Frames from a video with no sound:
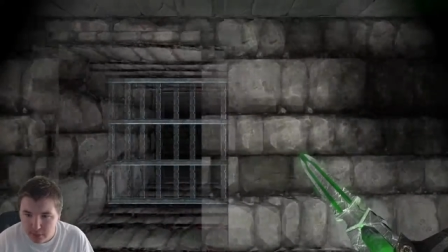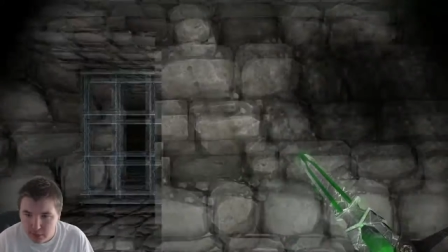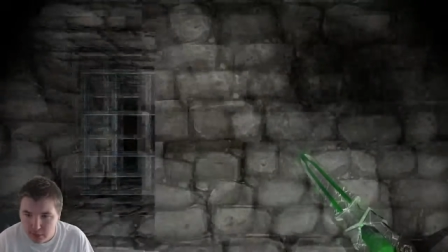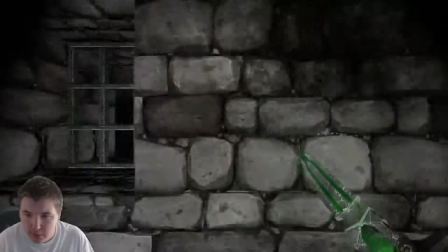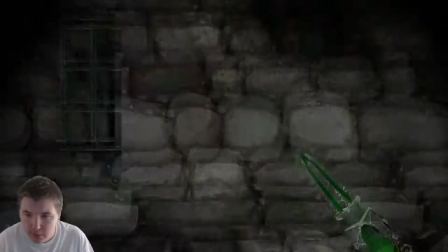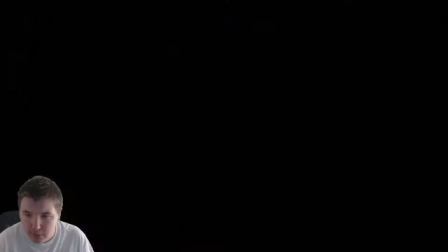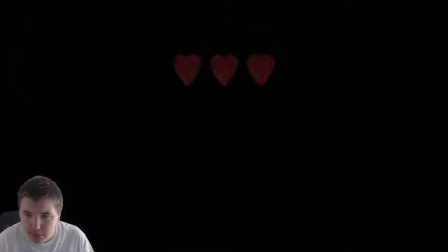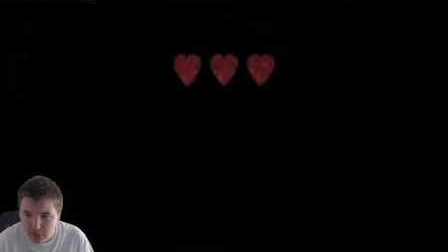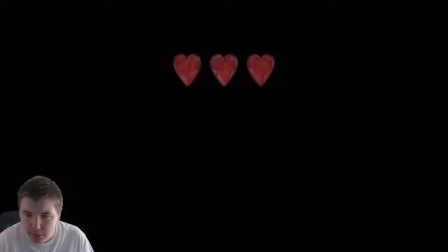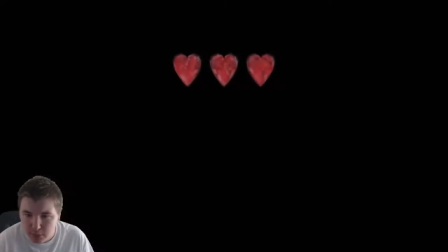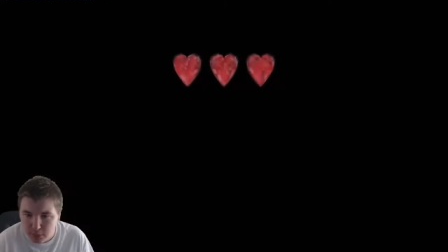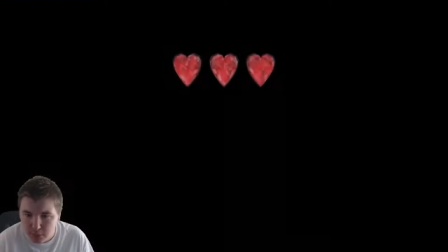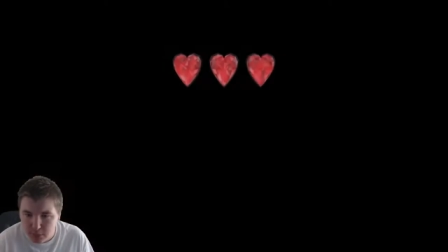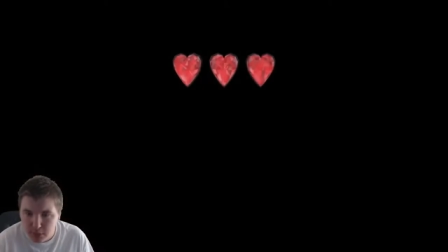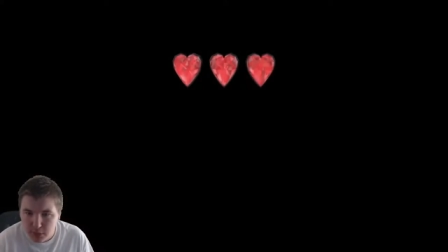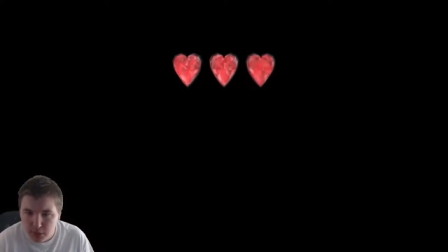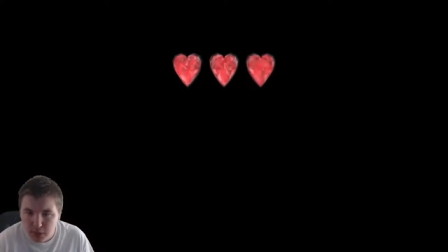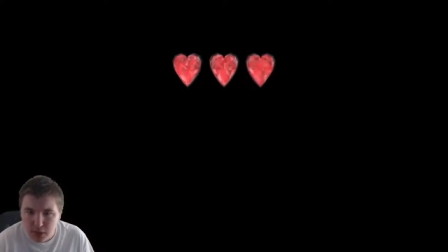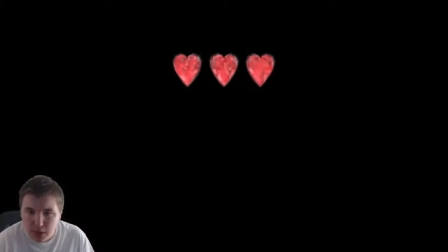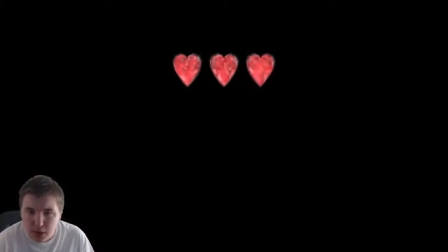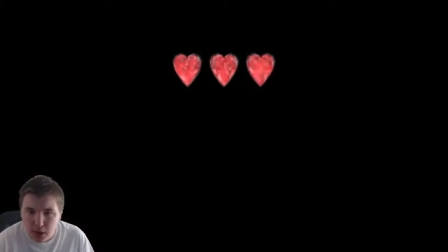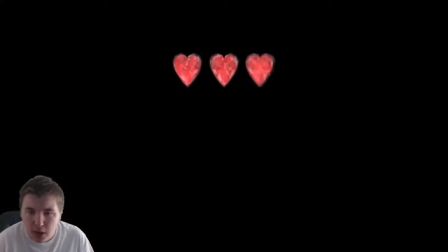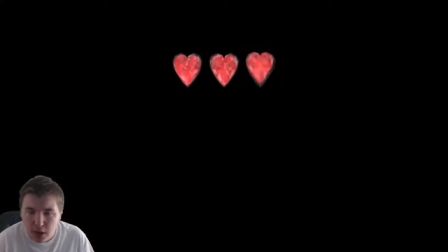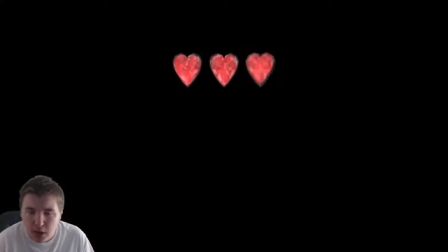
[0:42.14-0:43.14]

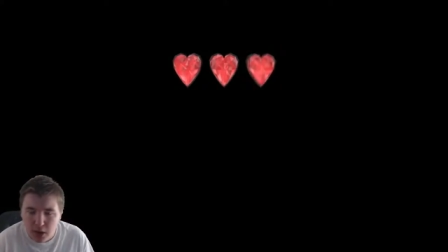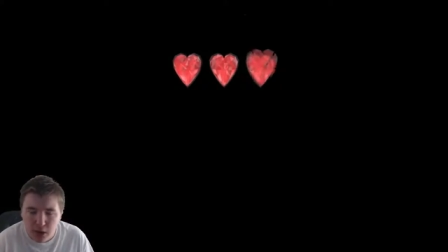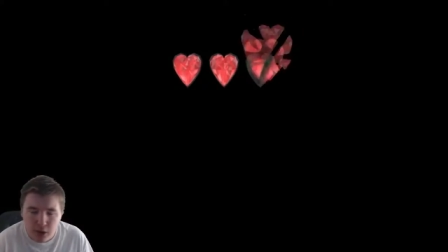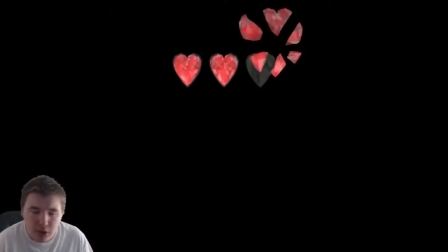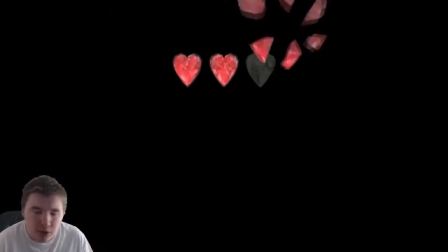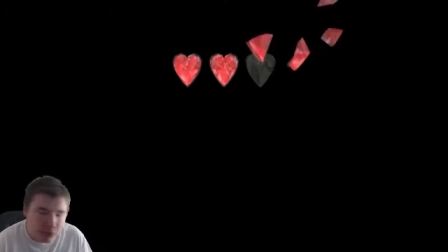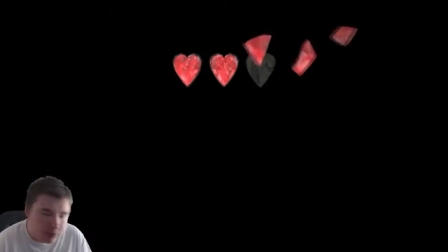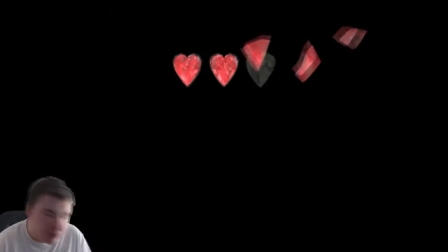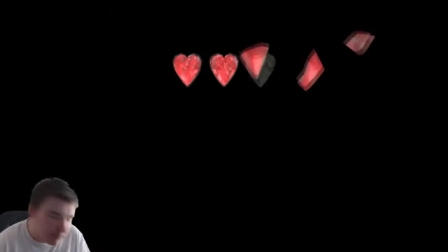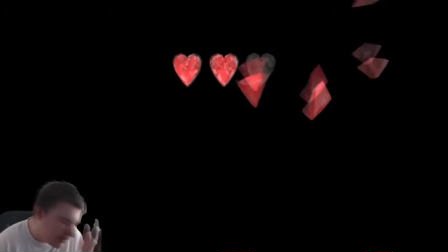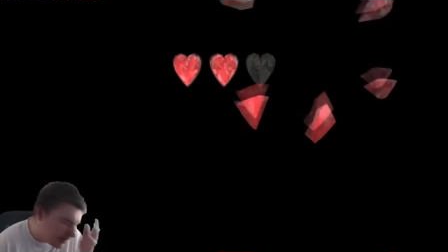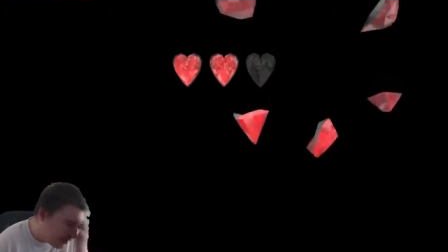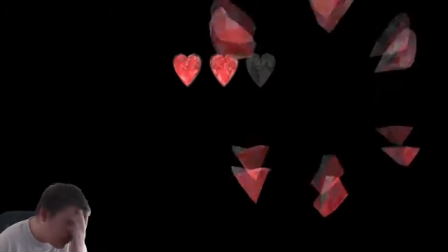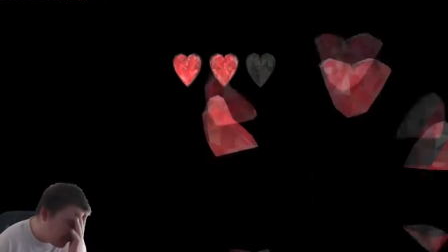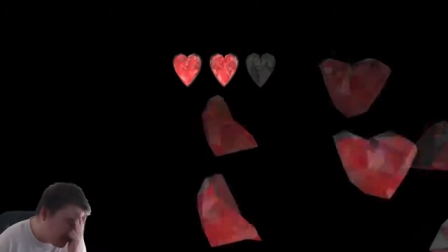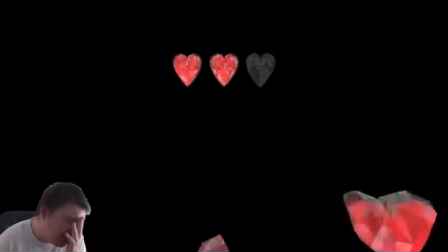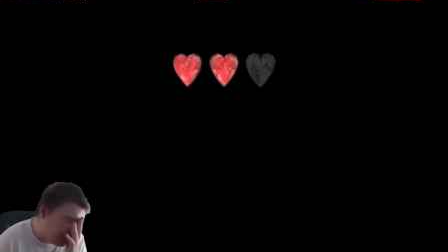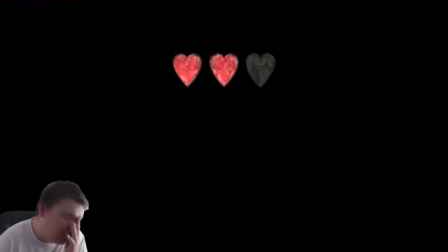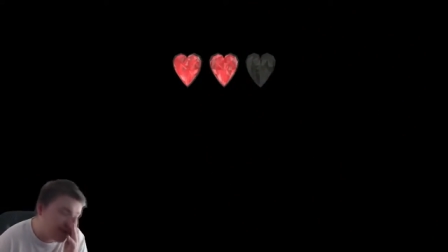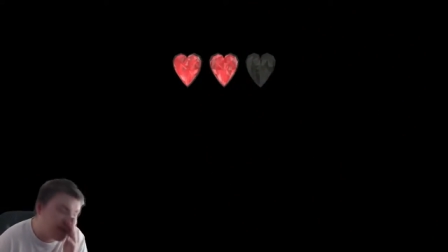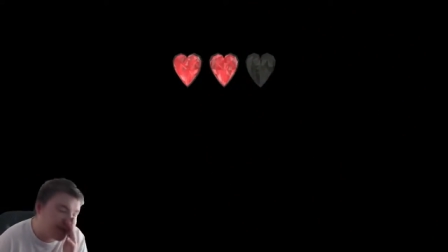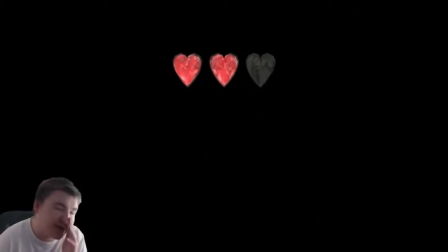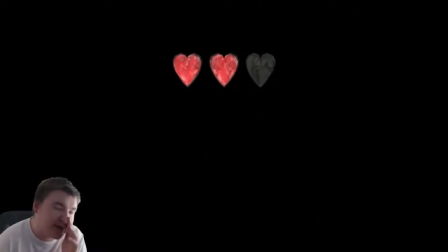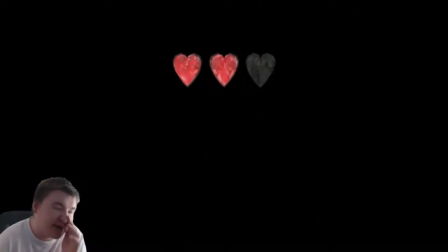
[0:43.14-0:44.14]
Oh my
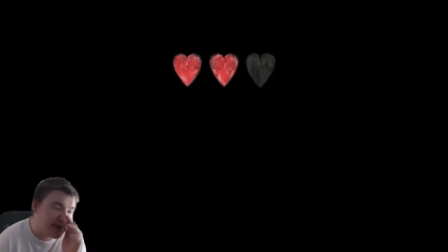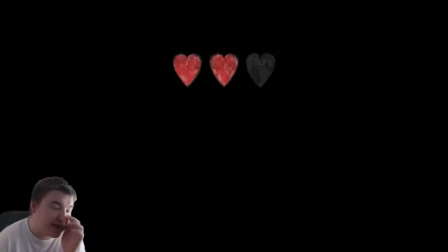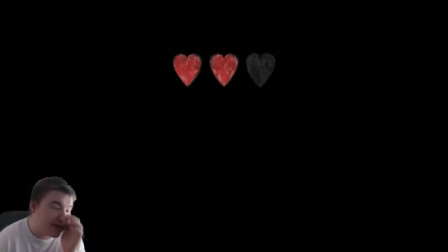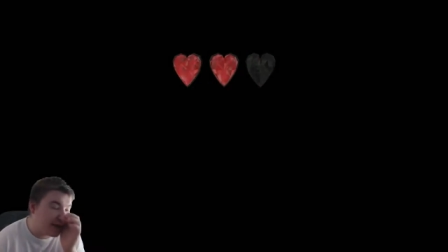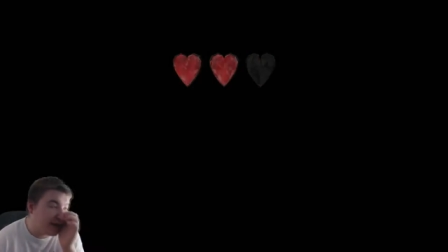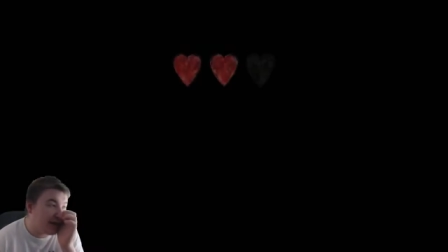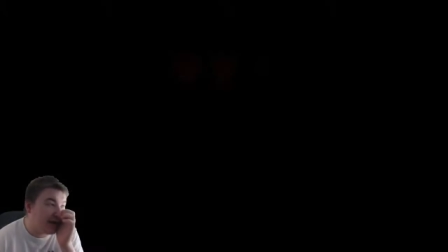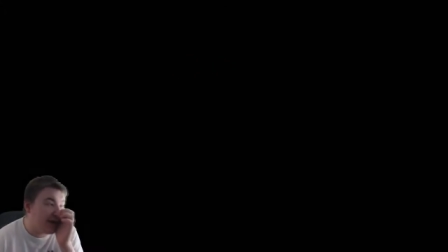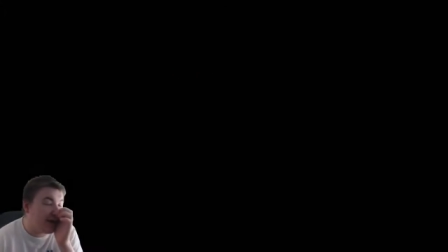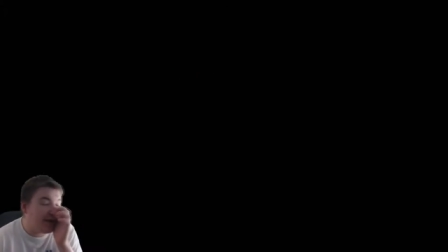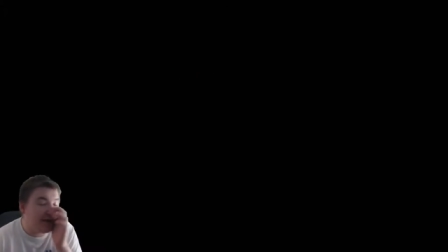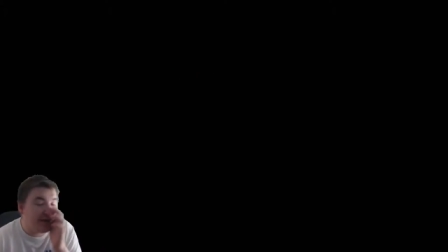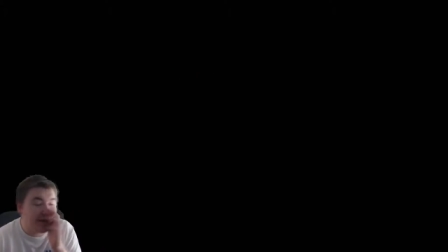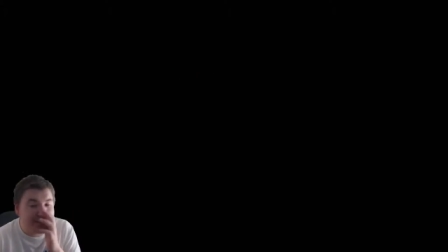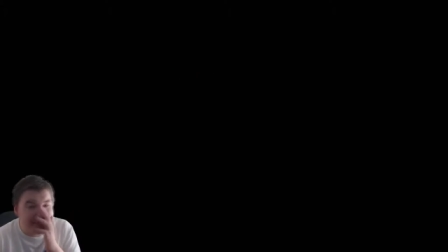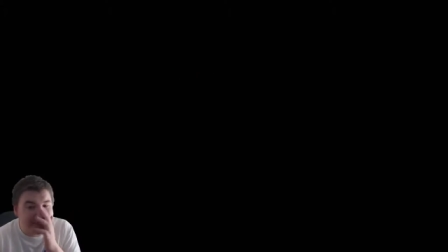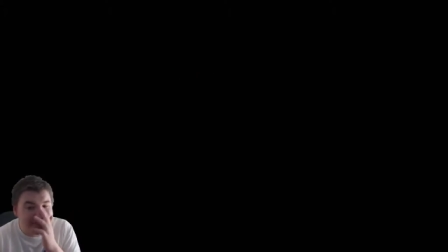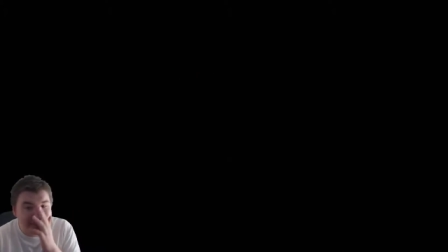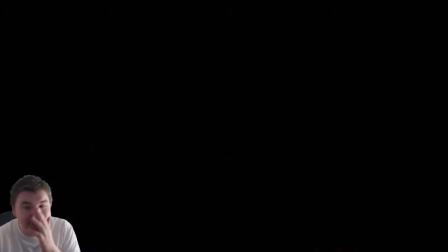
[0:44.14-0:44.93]
fucking god.